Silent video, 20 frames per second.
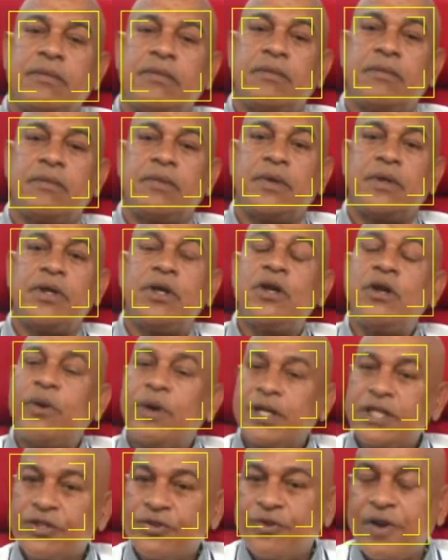You know what
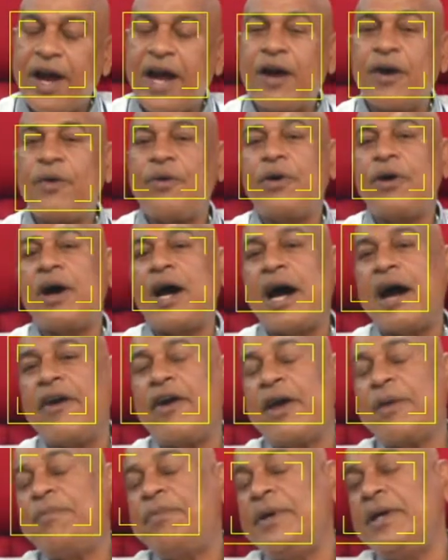is
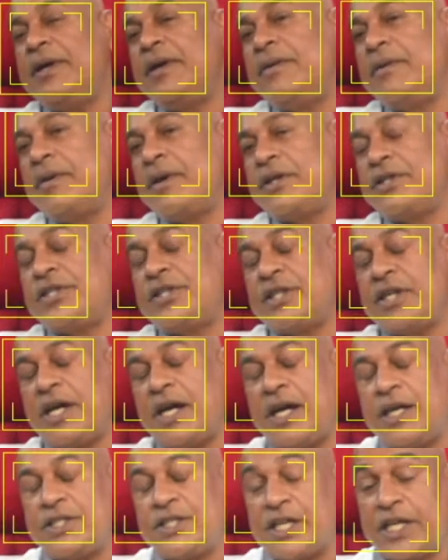RIP,
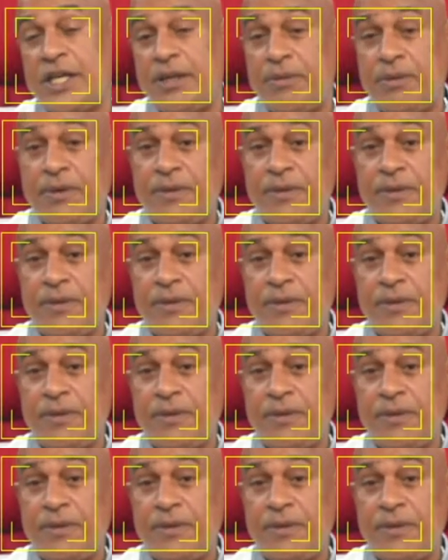Shakima?